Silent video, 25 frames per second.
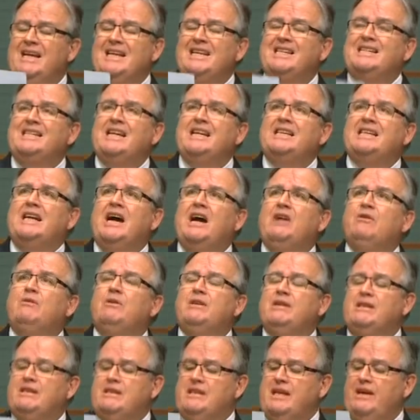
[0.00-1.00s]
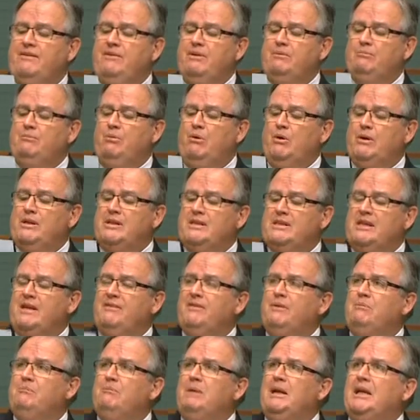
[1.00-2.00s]

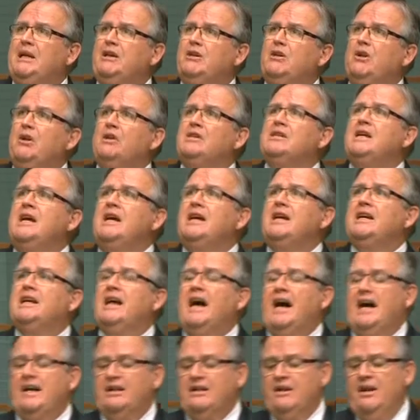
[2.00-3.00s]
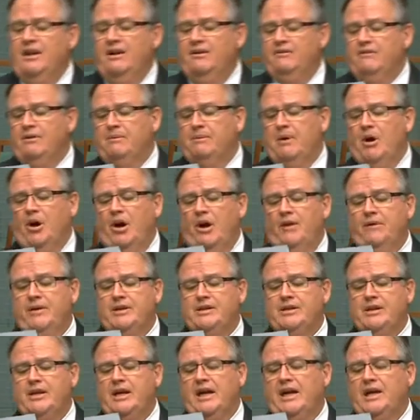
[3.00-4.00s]
$607.7 million cut from higher
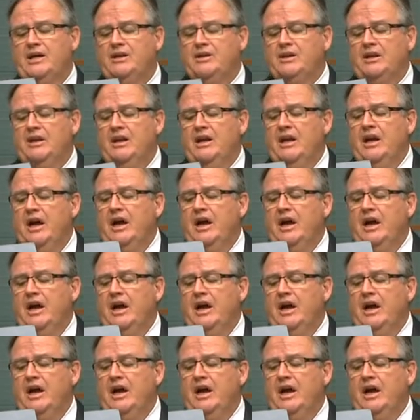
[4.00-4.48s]
education.